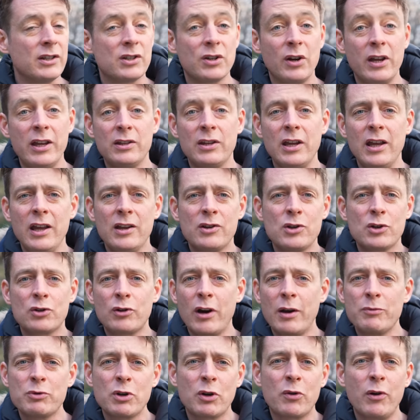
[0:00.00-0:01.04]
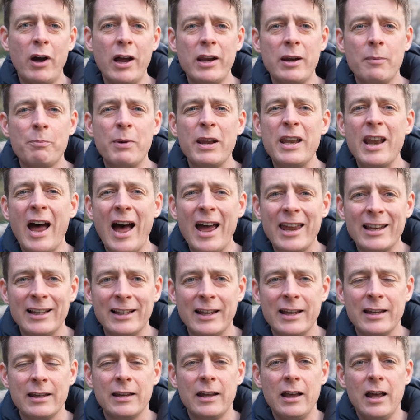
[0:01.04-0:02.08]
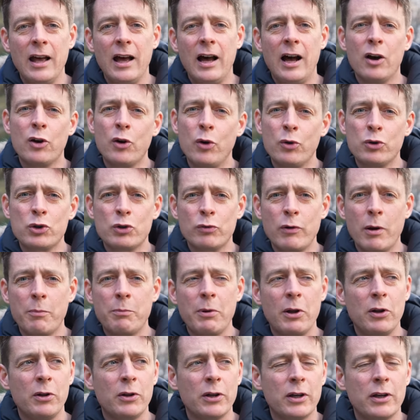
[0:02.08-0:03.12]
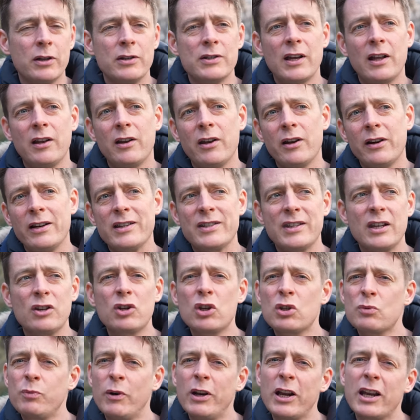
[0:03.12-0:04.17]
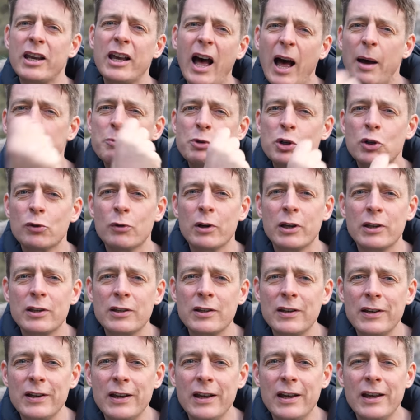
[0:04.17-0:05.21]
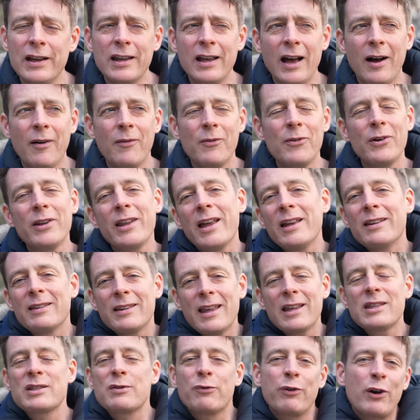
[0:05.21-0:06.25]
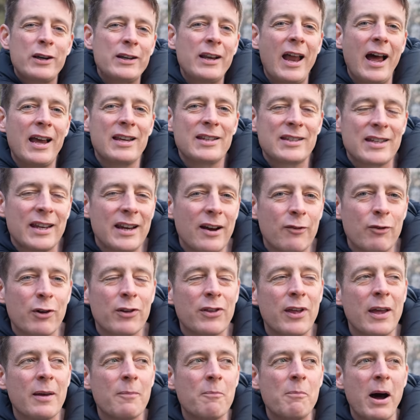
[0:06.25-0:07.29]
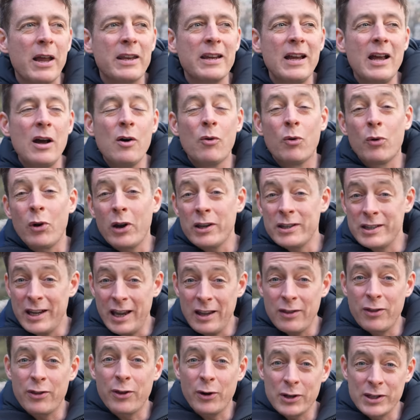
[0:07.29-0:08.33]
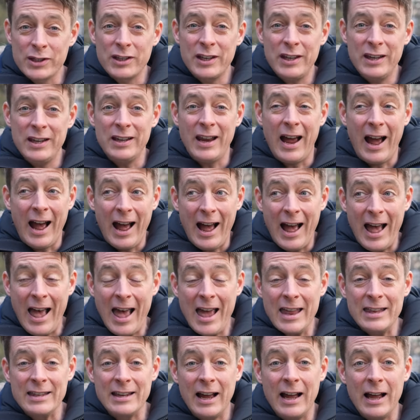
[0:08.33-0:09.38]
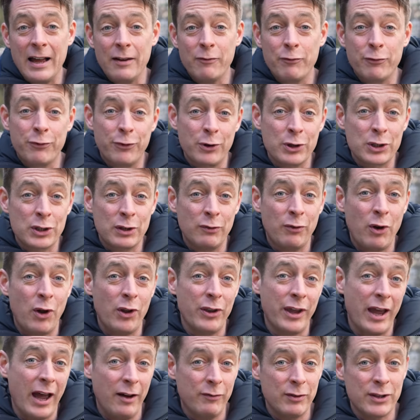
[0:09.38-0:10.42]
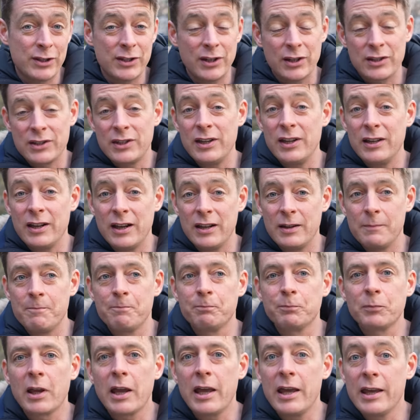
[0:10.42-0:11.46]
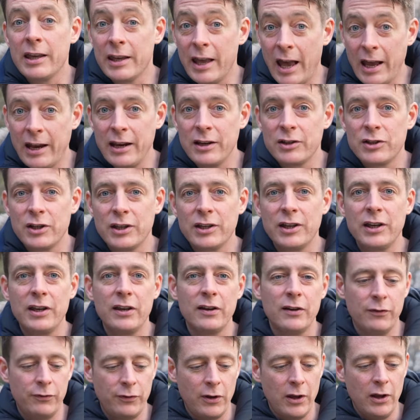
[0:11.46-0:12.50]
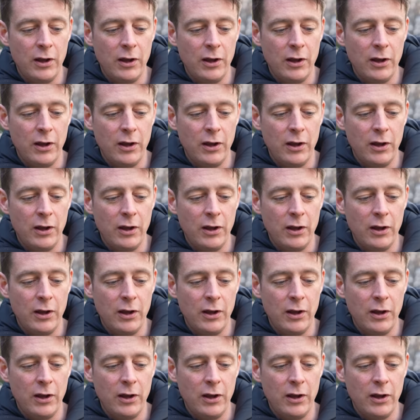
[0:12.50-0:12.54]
So he describes it kind of benignly, Coach Ripple, Gonzalo Lira. They just want to capture it. Yeah, well, that's very nice and everything, but we're on day 13, and first of all, they haven't succeeded in getting to Kyiv.